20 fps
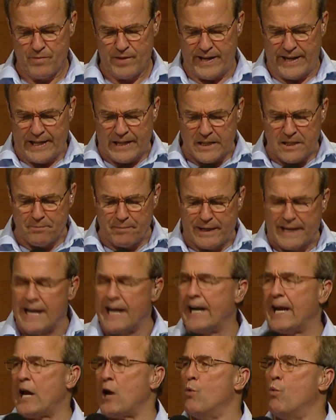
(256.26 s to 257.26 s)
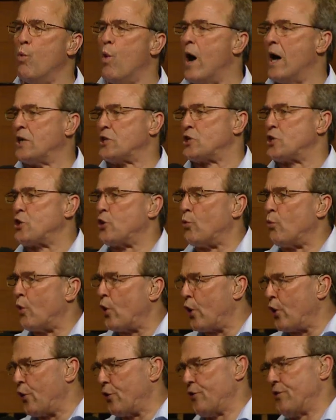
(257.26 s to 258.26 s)
In the beginning was the
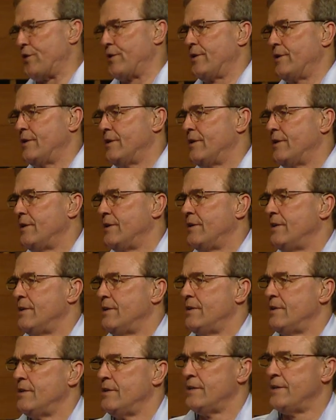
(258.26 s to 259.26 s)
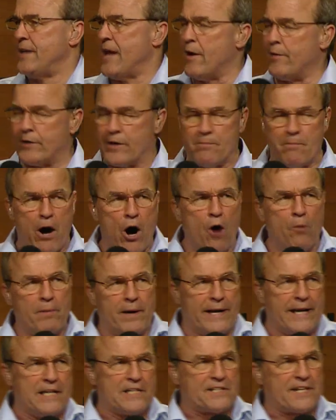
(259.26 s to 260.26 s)
Word. Now, in a
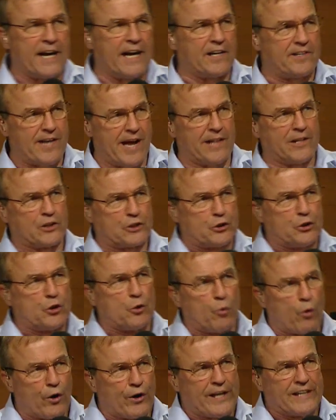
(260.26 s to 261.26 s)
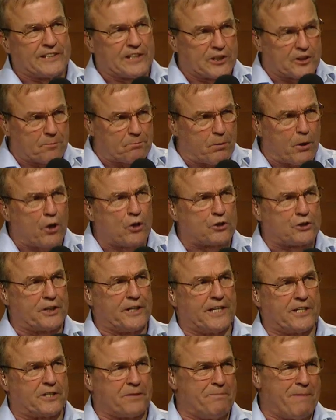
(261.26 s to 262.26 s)
moment, he's going to tell us who the Word is. It's a
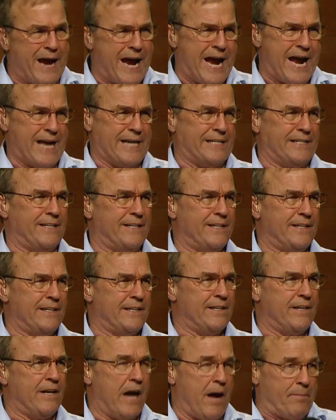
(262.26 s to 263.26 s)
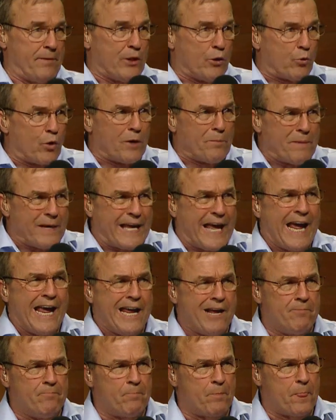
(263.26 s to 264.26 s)
person, it's a man. I mean, the Word
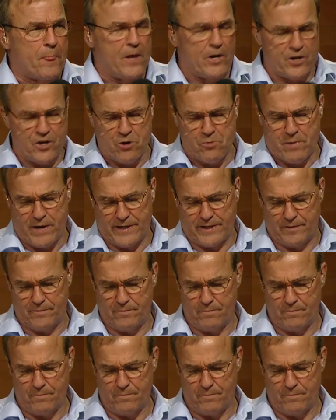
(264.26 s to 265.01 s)
became human.